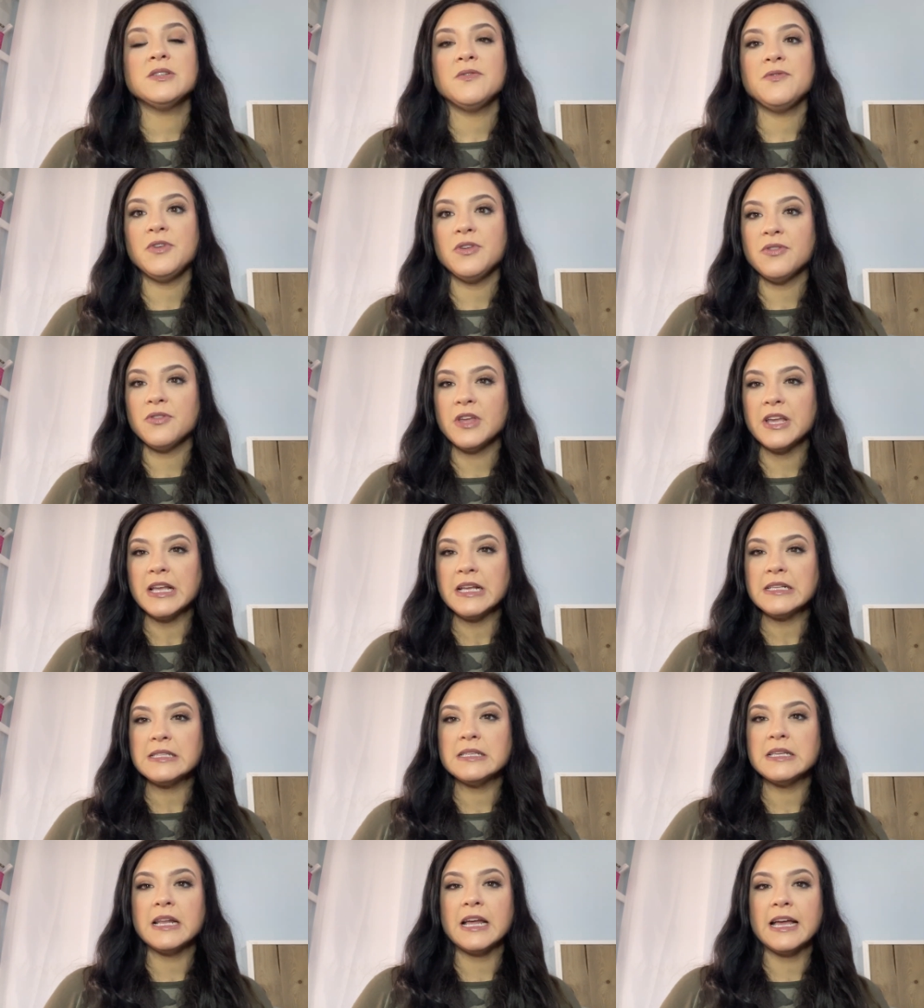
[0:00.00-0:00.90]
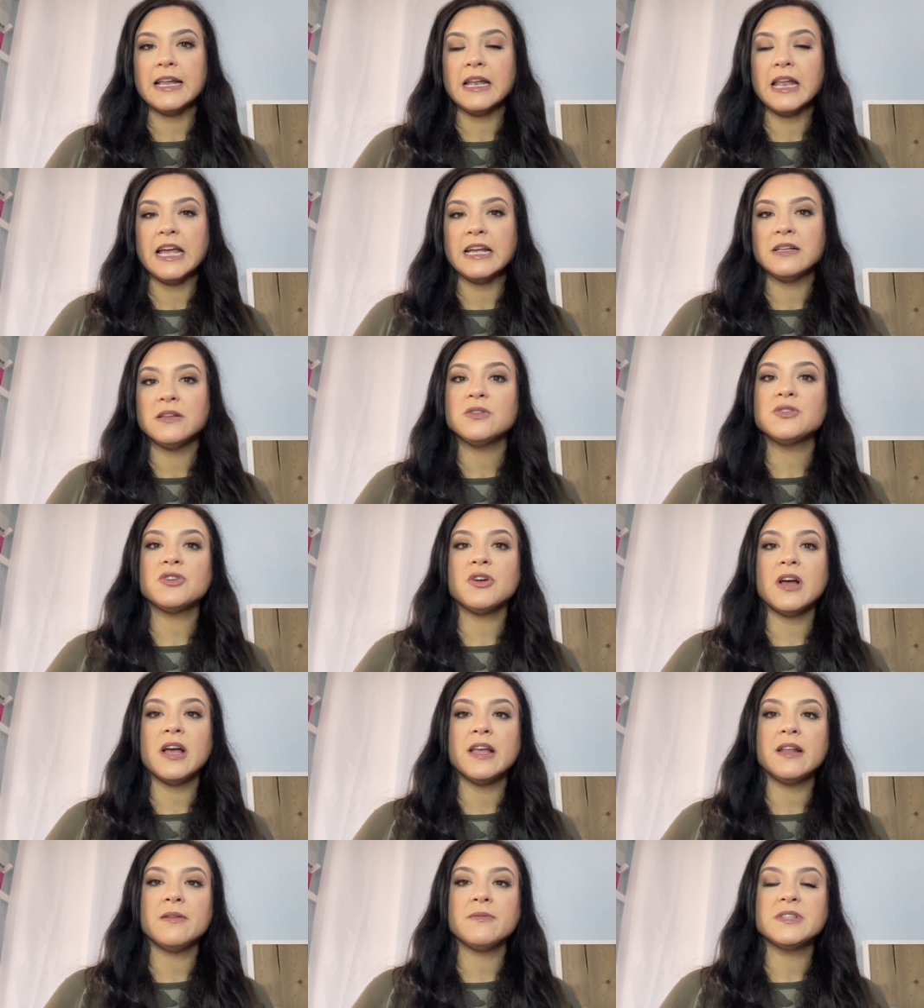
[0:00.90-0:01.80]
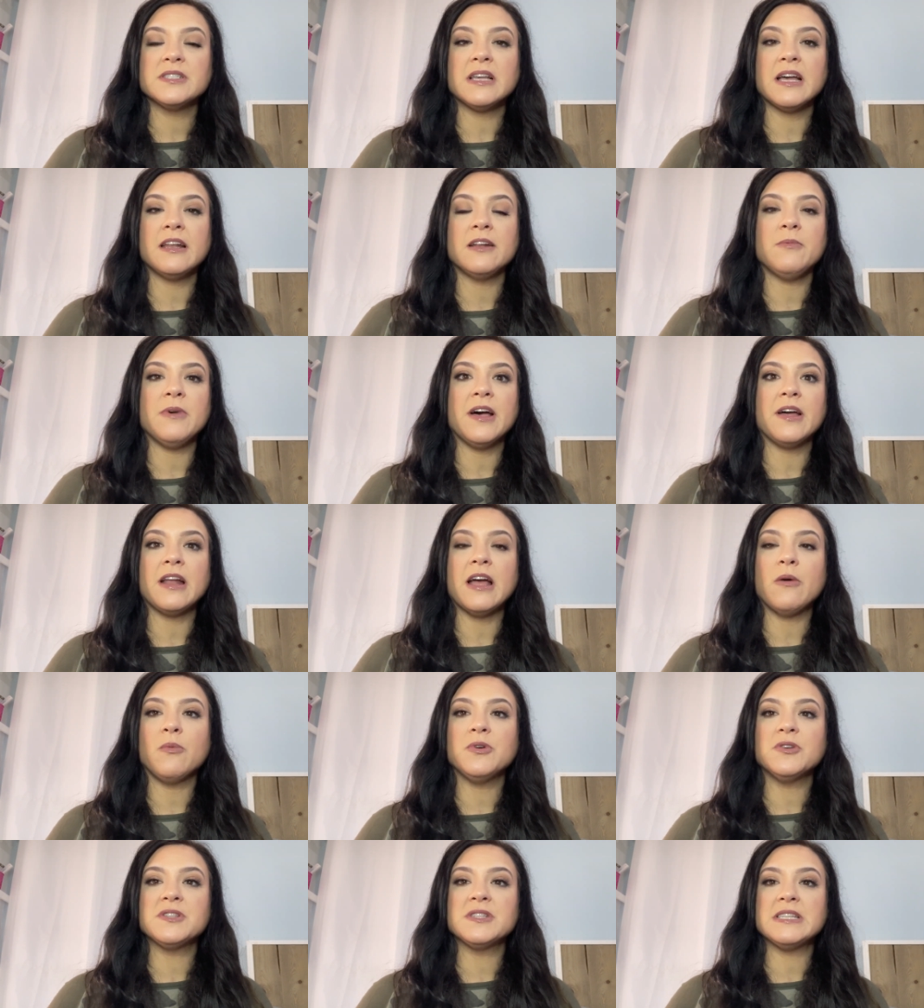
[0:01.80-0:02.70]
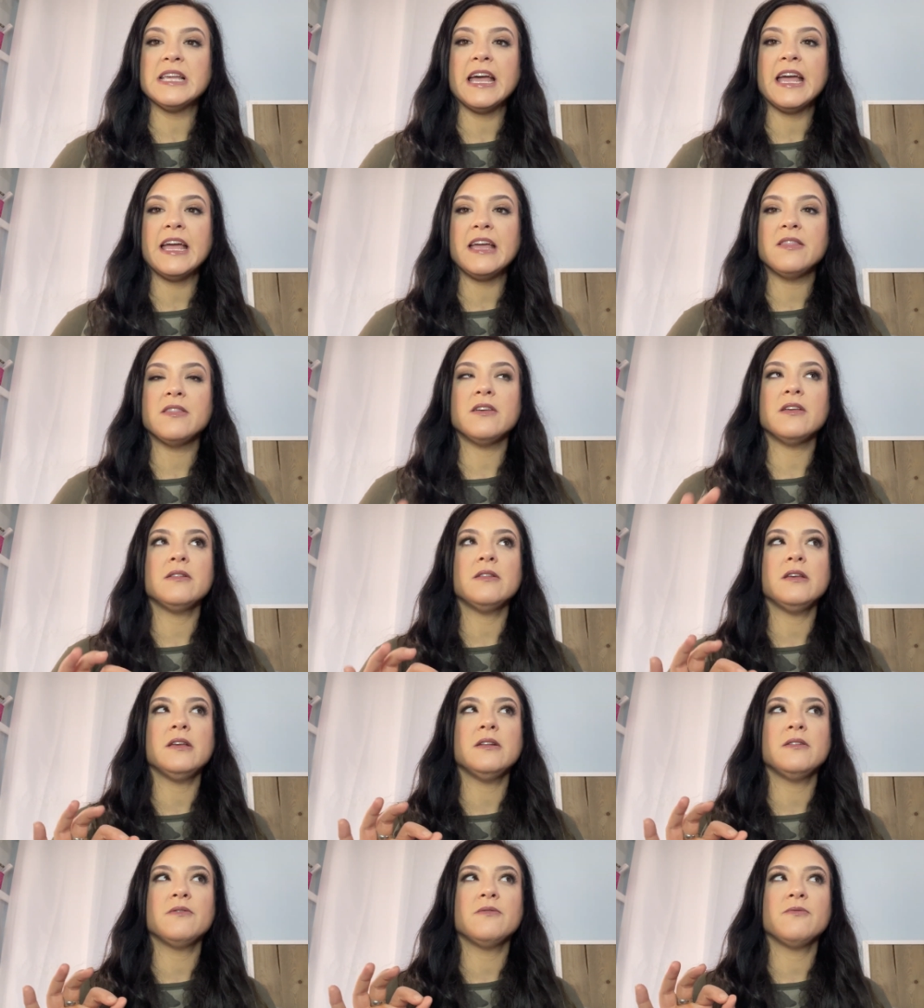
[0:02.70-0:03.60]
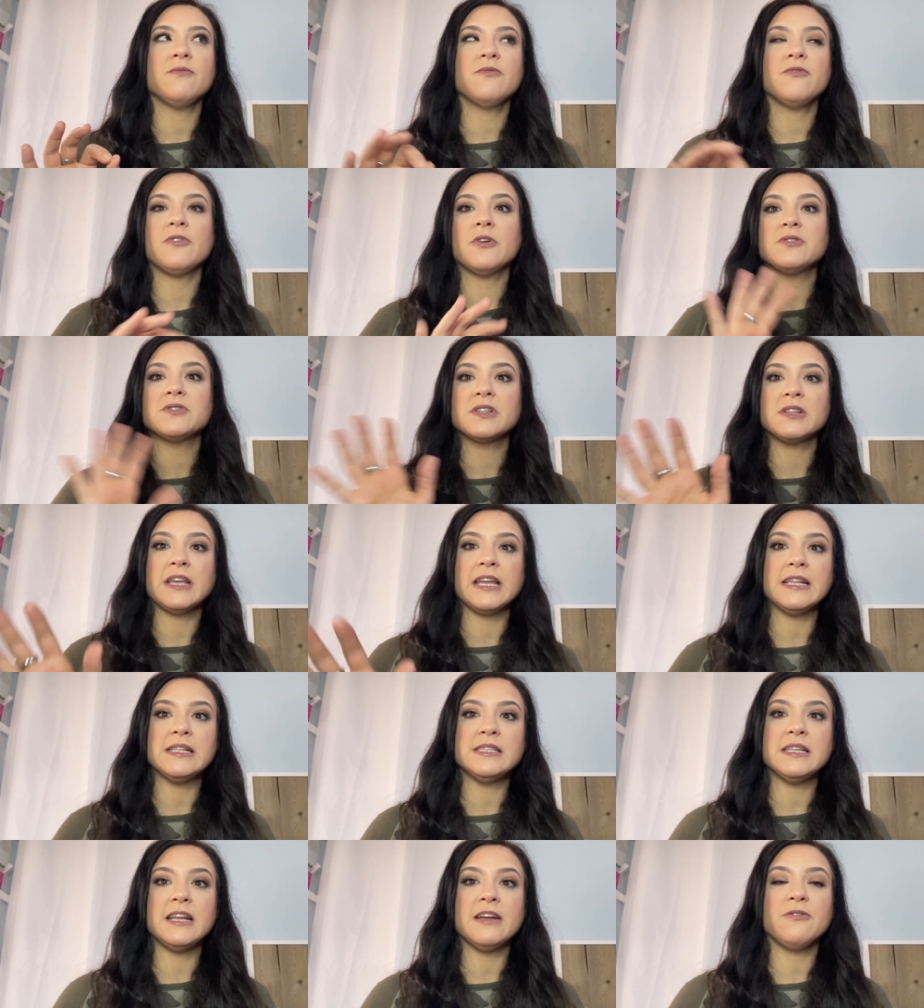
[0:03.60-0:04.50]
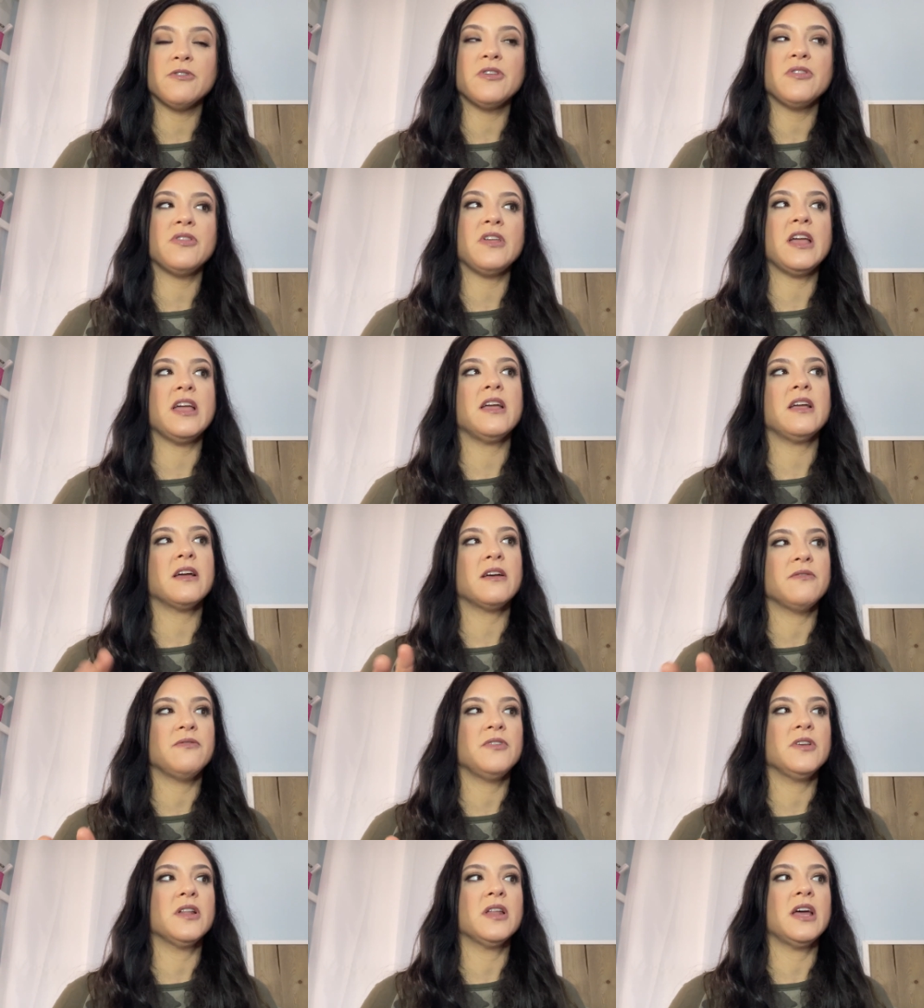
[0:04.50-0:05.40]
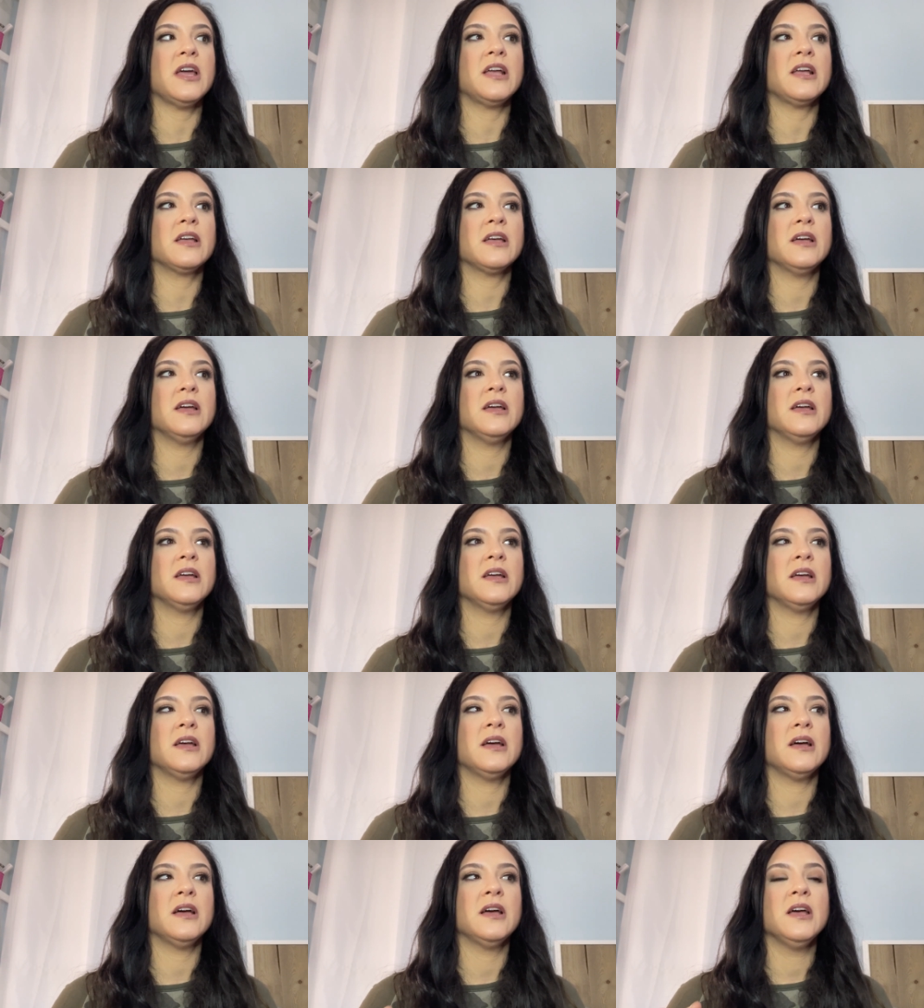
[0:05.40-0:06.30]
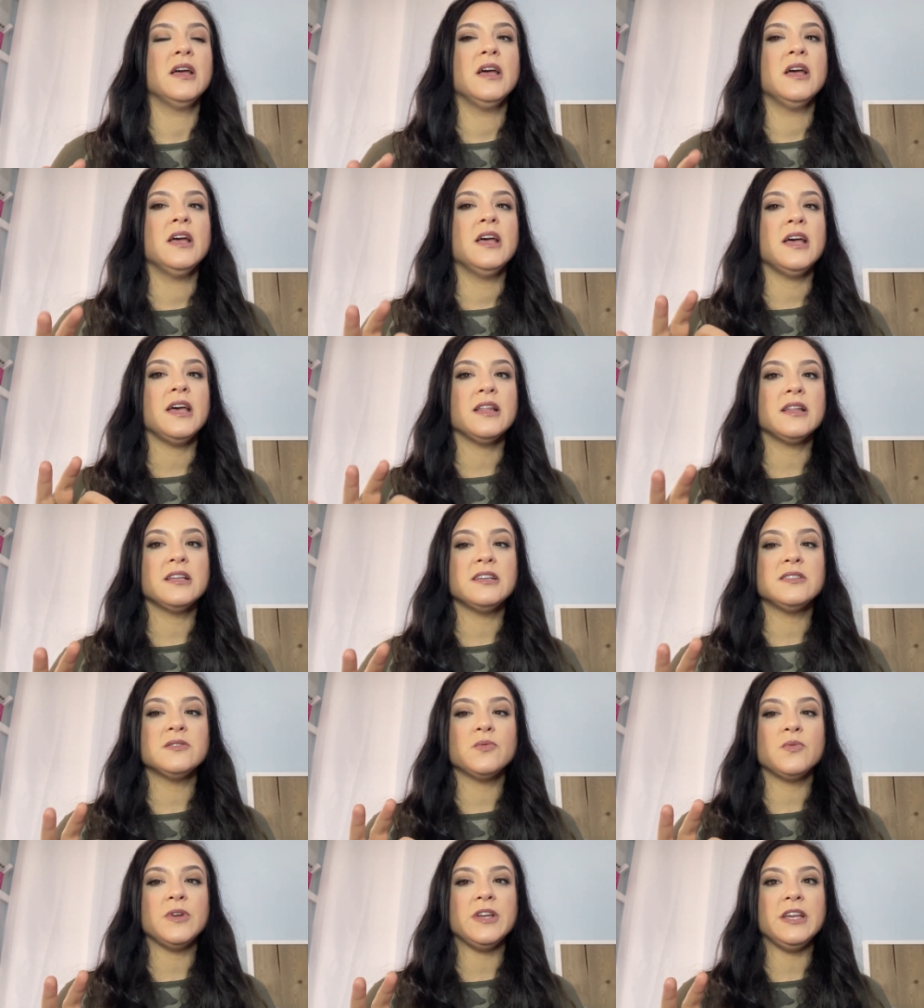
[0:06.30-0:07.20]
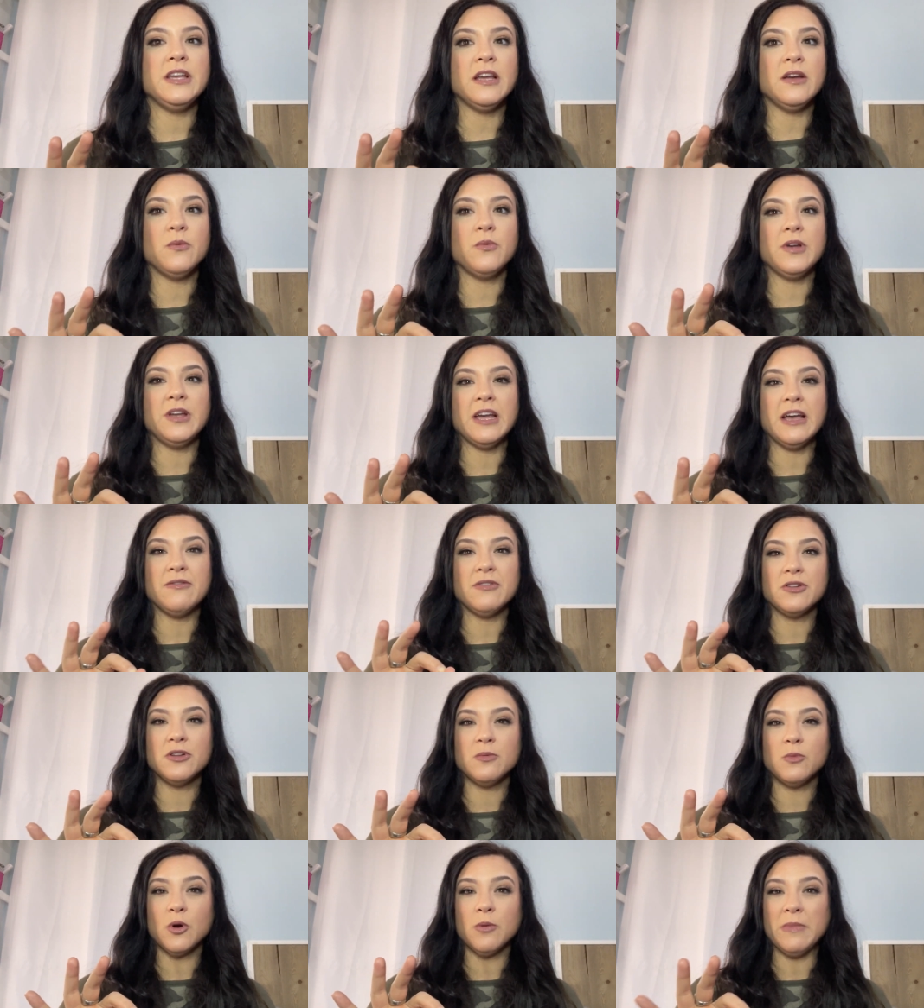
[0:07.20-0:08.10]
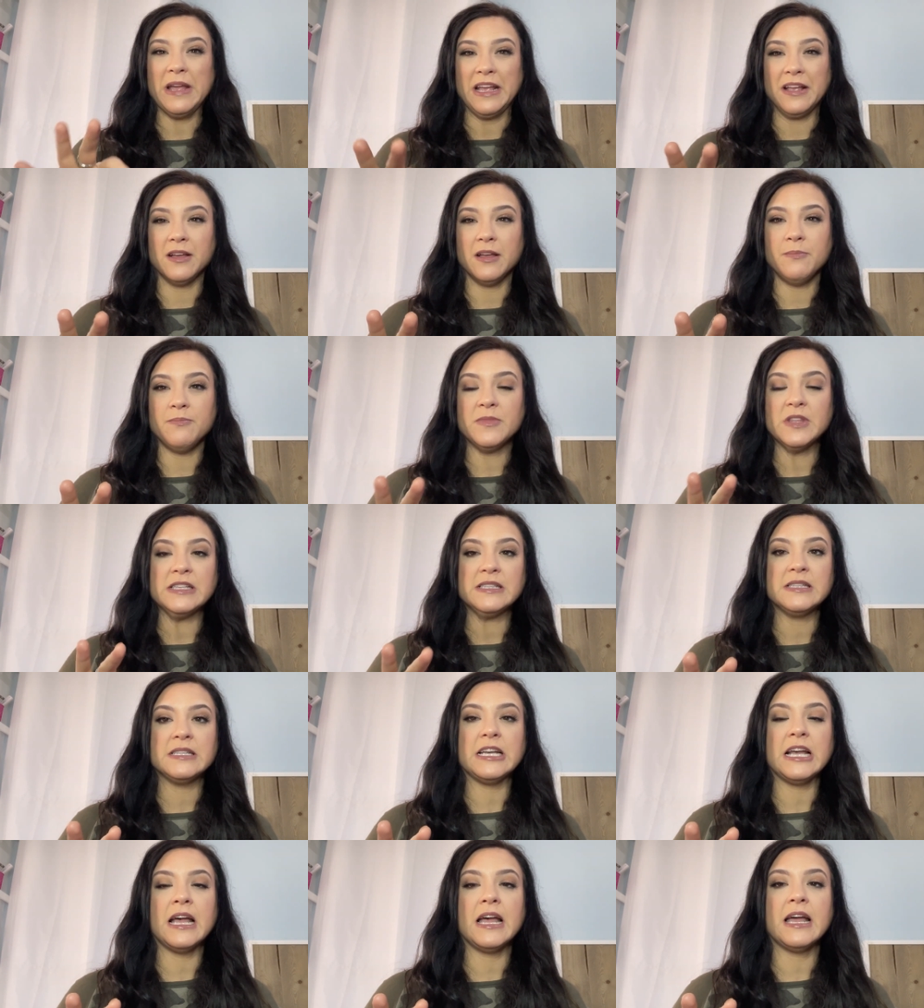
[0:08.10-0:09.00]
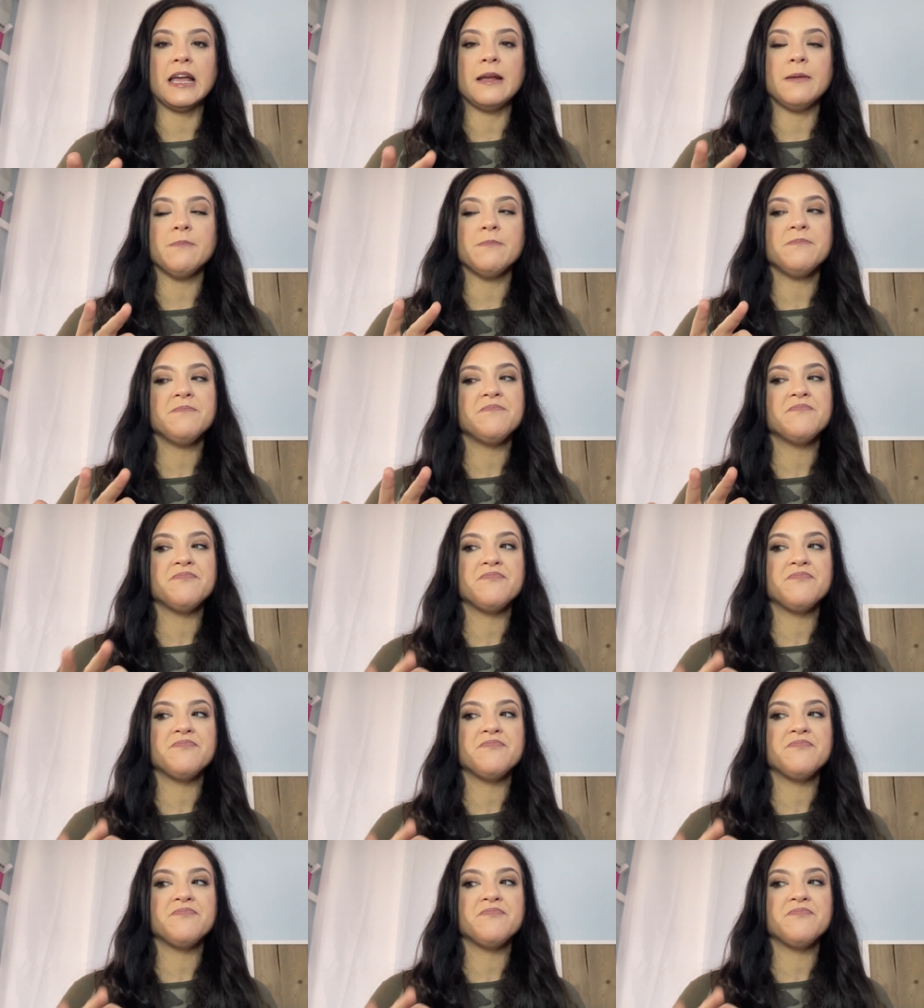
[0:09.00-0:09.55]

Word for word: A few things that I'd like to try and I'm excited about. I will say that in first glance at everything, I feel like at least we, we have a little more makeup this time.